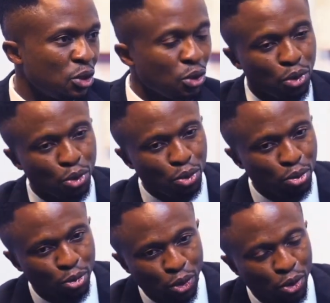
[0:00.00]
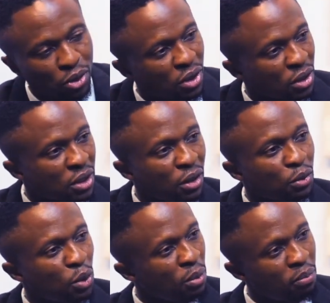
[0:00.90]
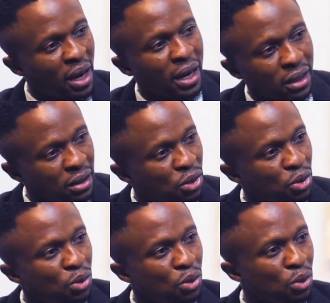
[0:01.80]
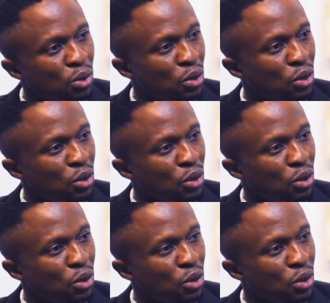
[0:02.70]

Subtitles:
Do you see yourself going back into